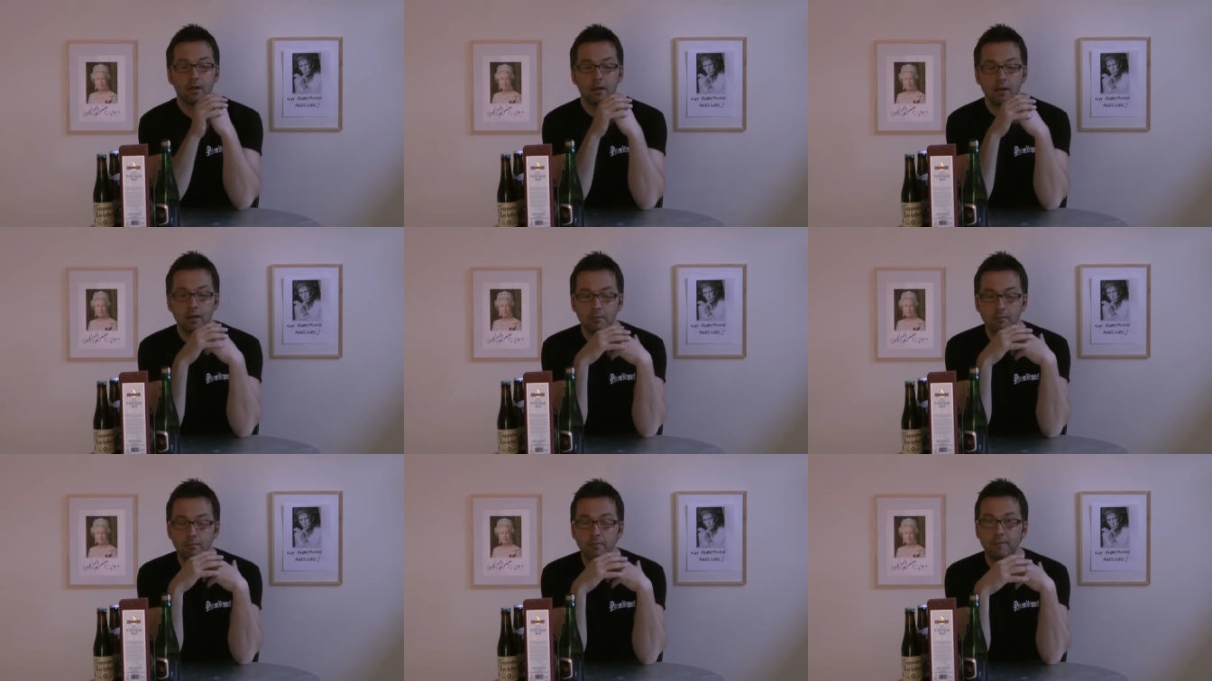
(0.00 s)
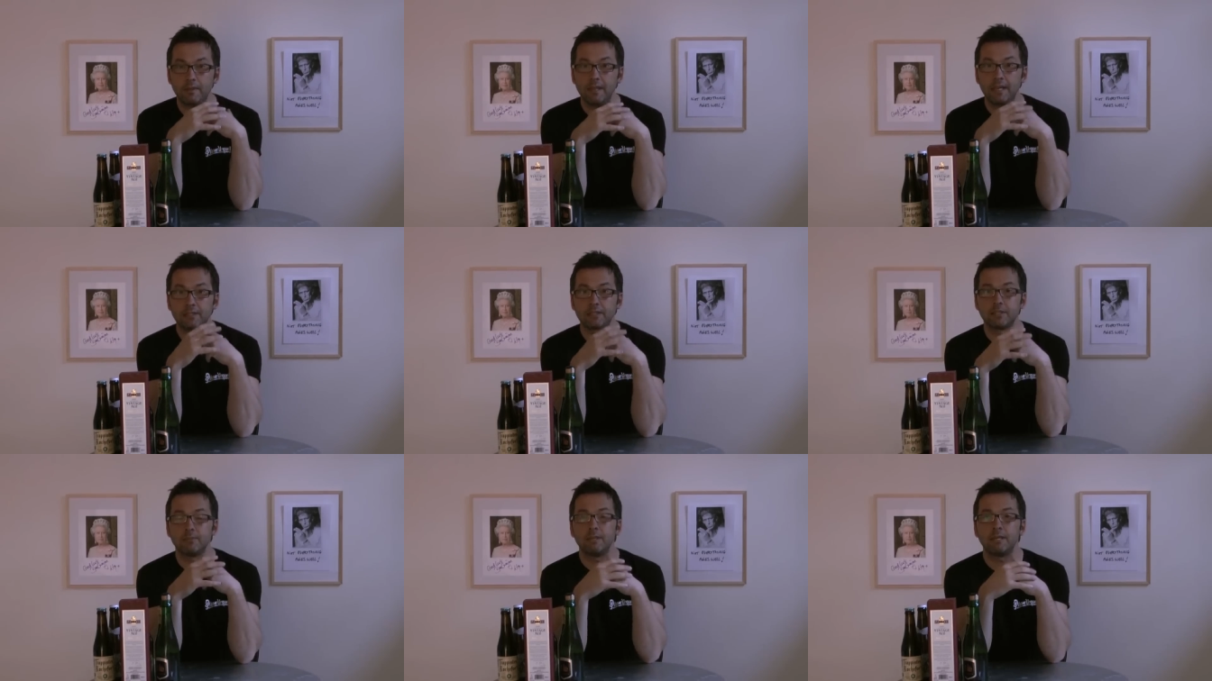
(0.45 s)
Um,
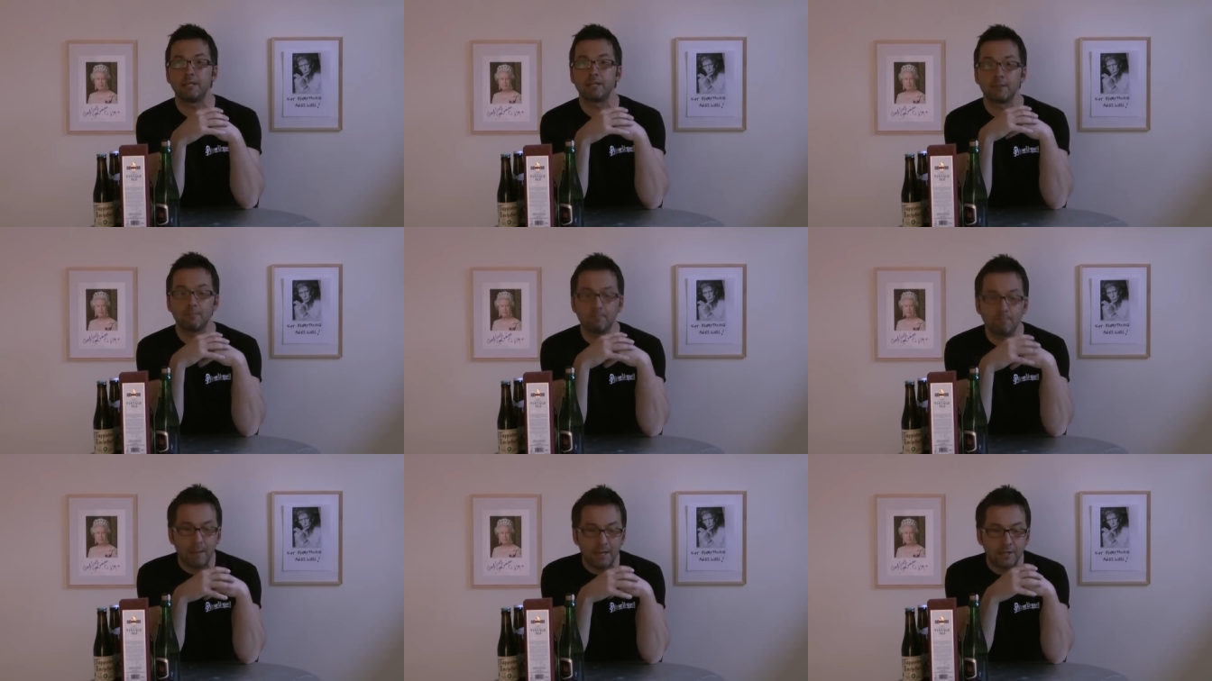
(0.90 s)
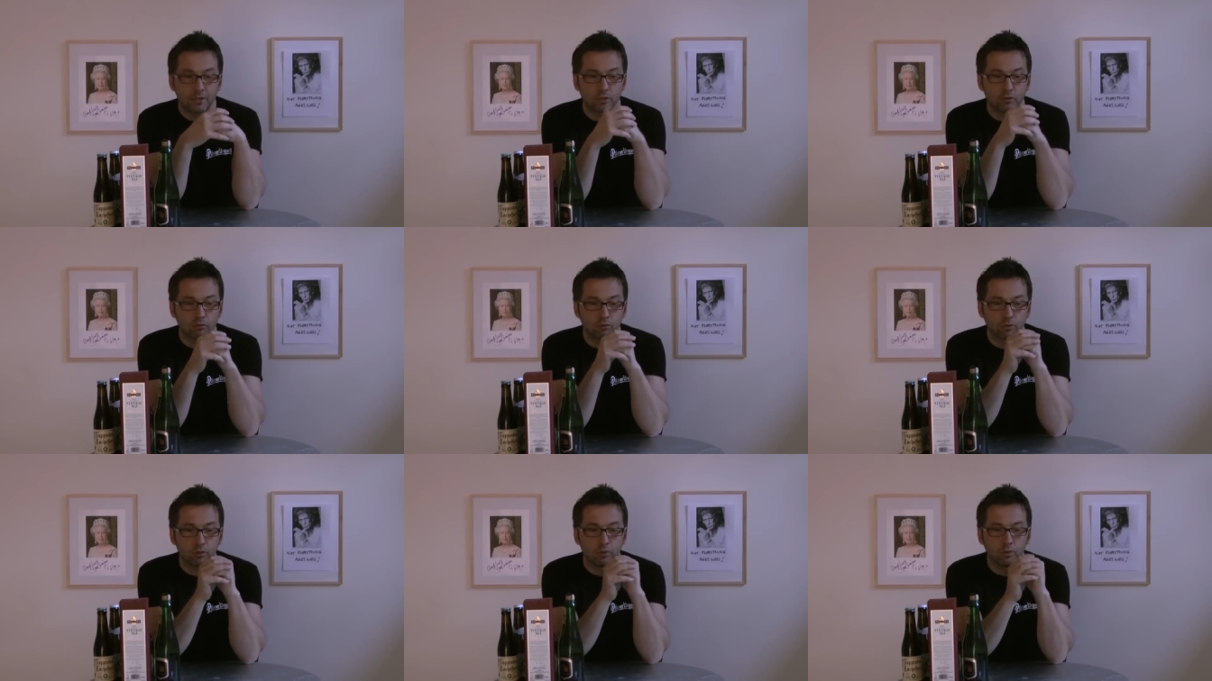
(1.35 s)
that to me is a
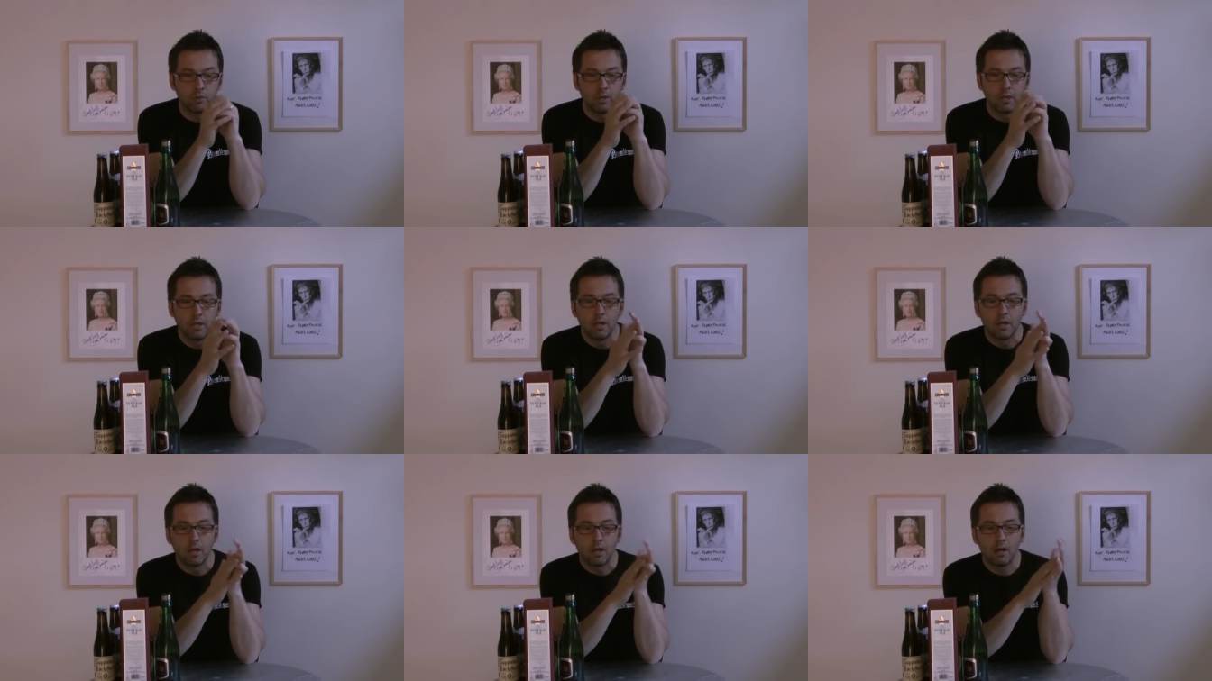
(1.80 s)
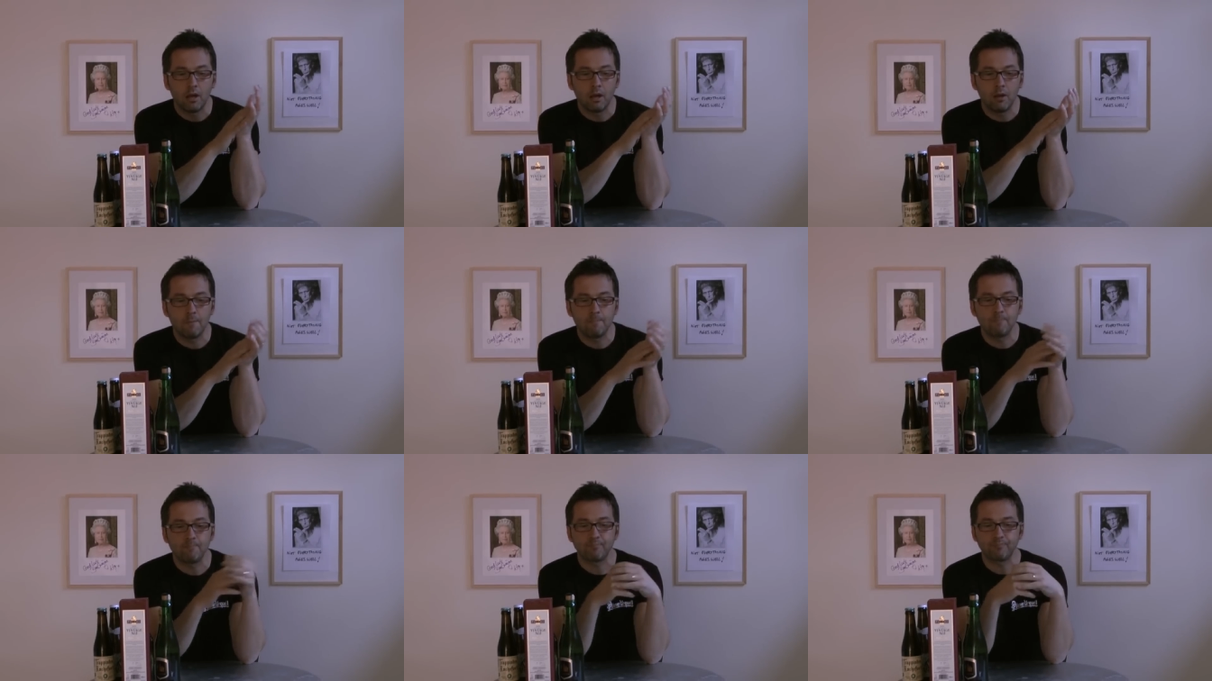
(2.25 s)
better rule.
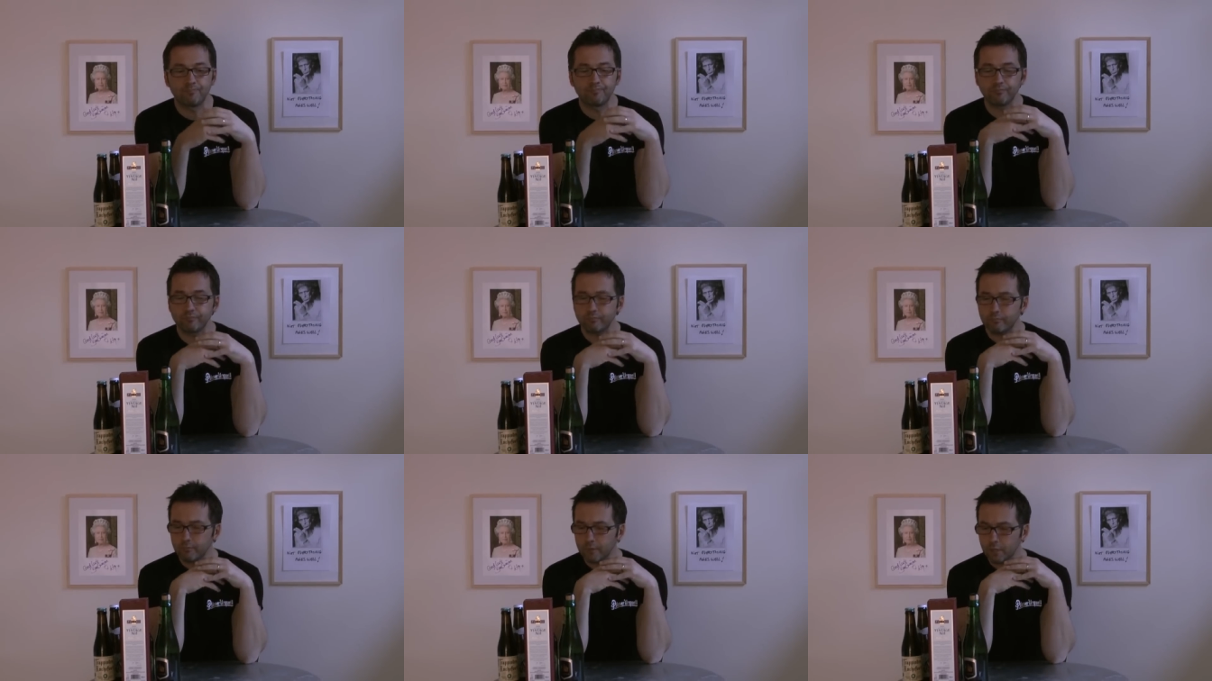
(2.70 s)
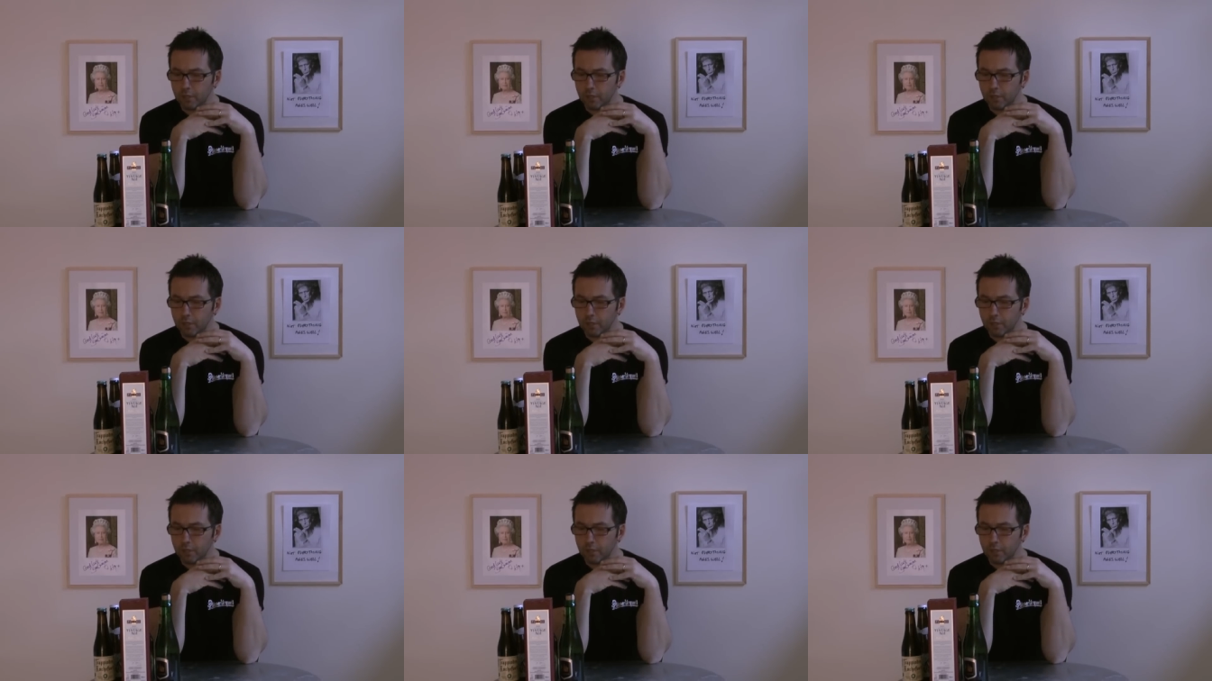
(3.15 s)
Um,